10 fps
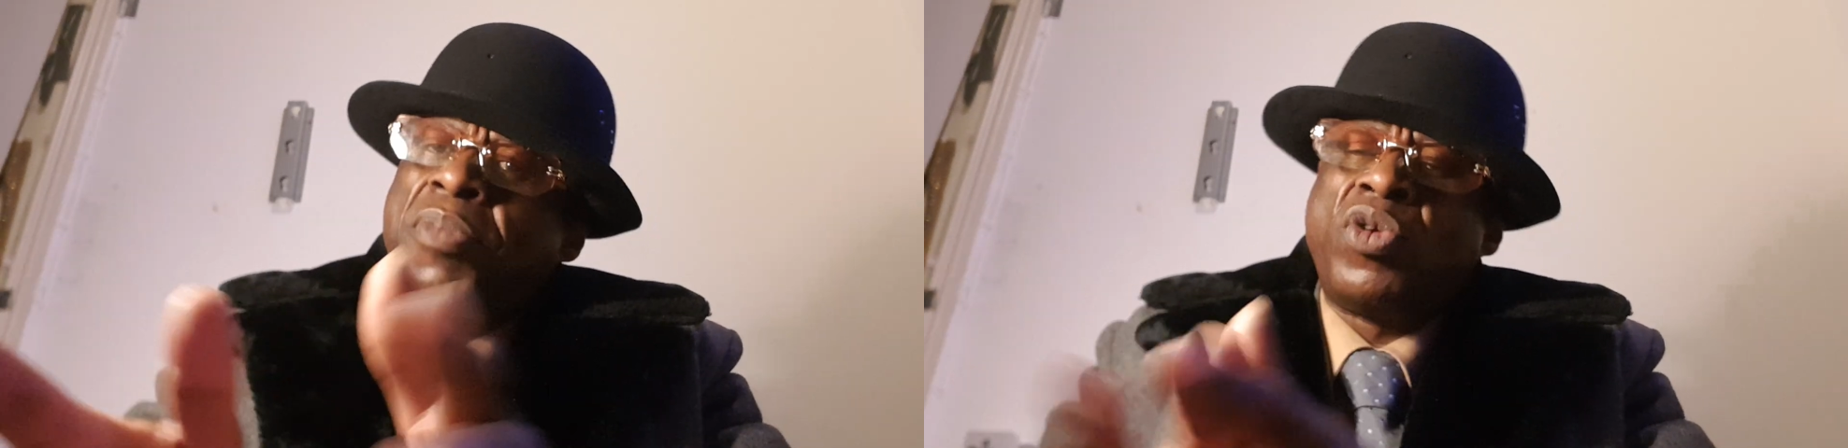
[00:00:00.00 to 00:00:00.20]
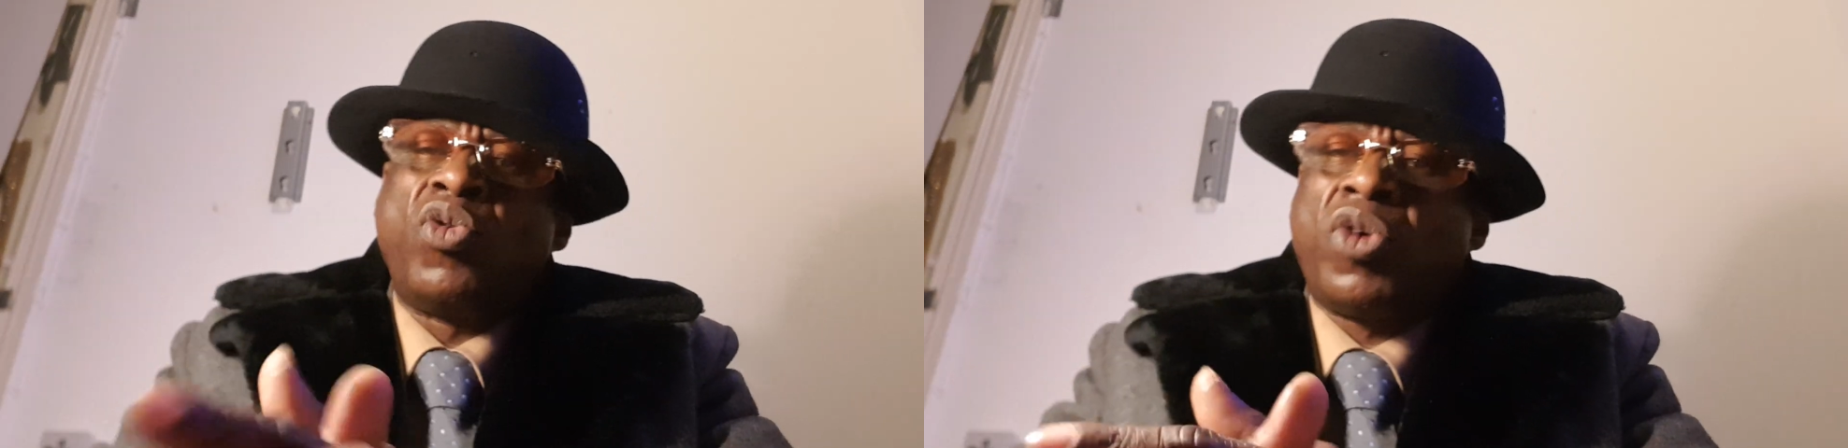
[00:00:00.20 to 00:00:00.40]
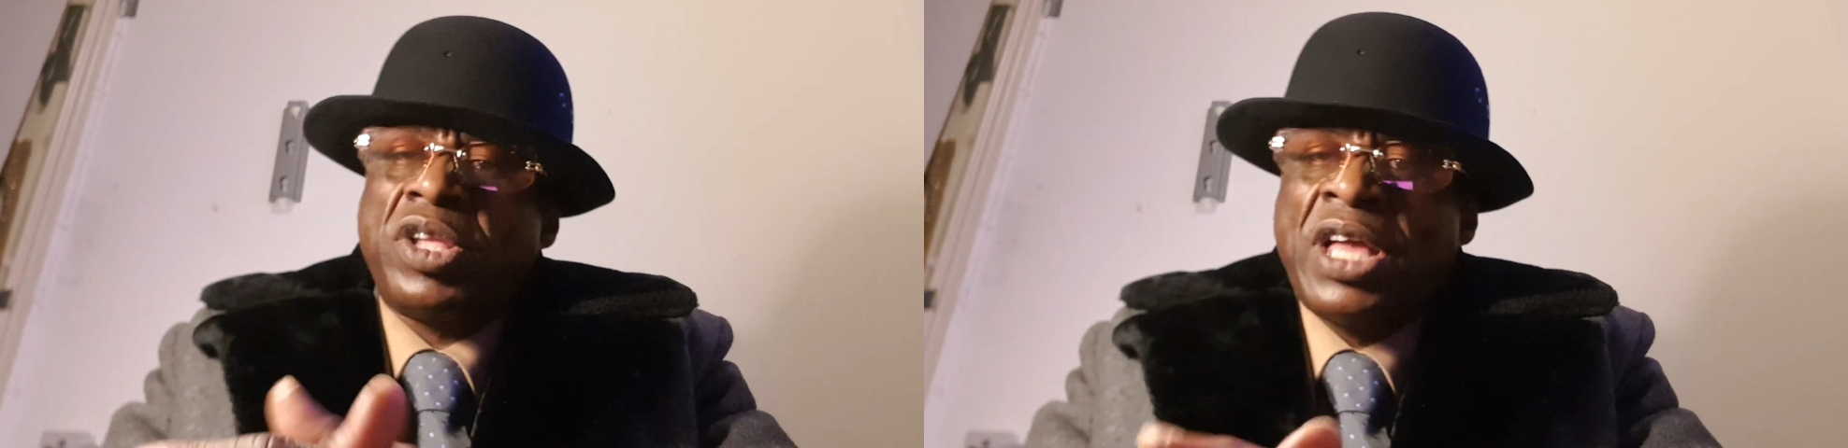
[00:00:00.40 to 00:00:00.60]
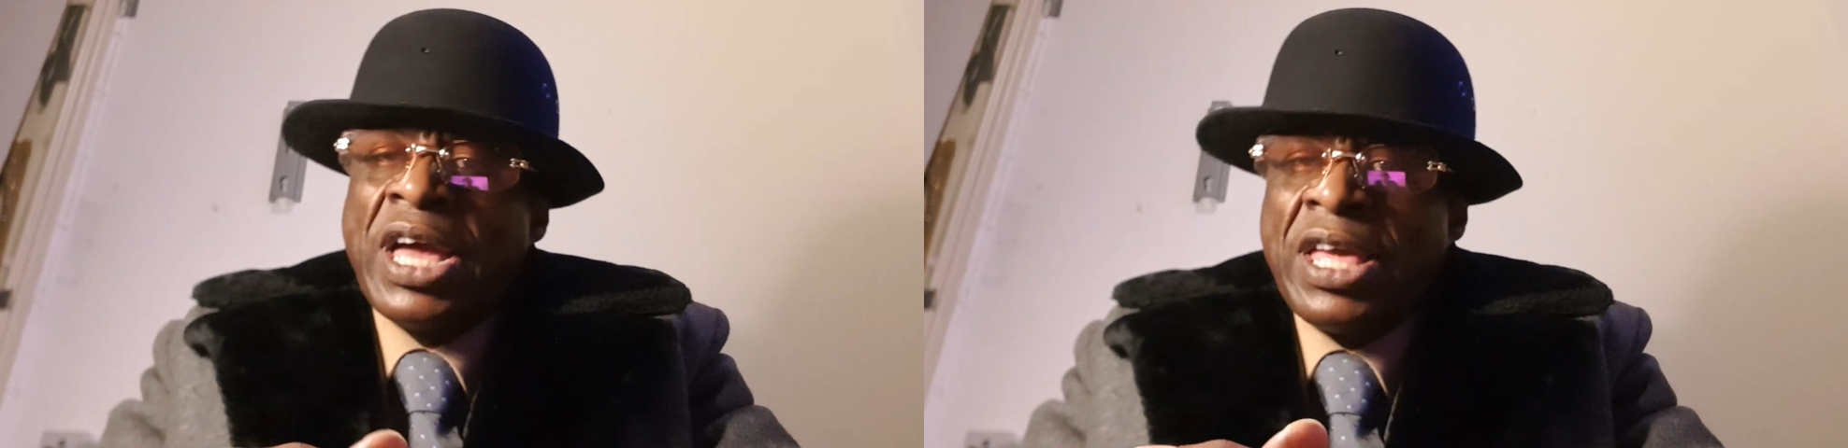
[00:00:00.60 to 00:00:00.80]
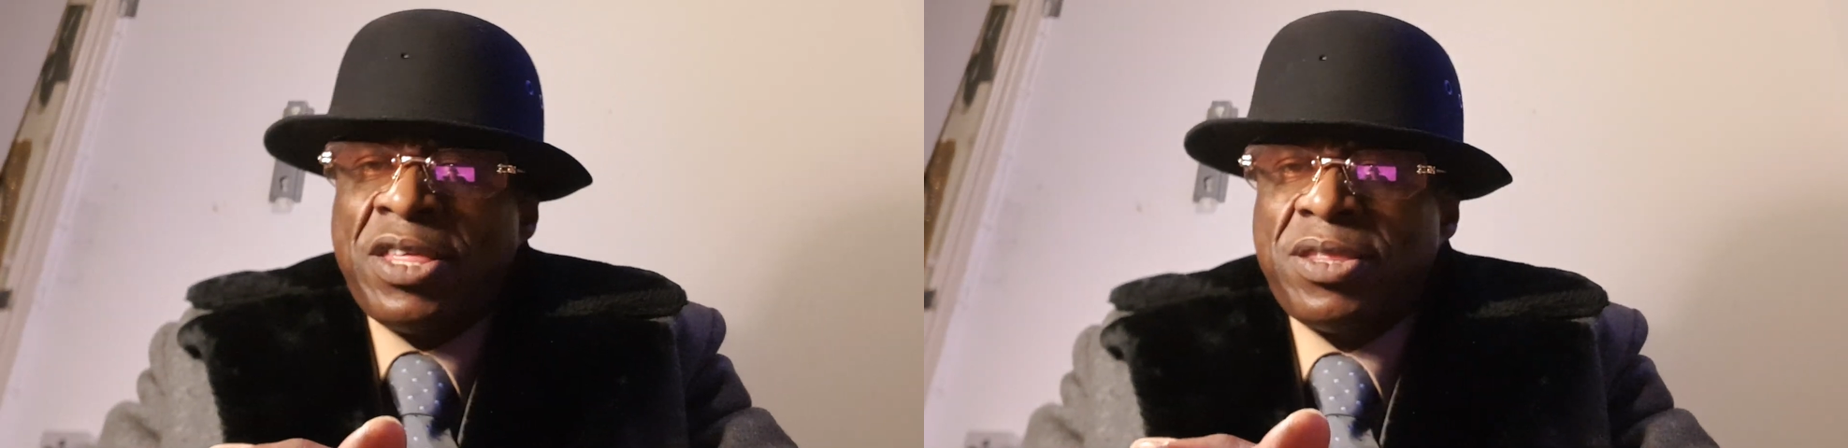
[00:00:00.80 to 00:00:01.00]
be
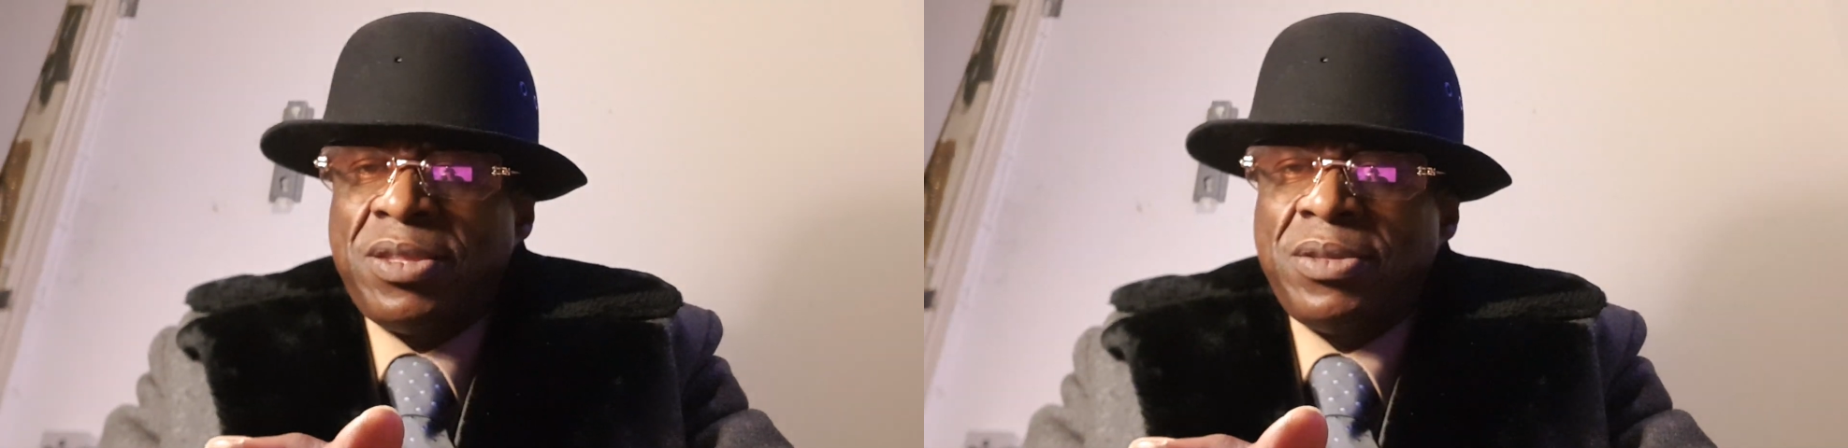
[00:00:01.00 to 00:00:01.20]
organized.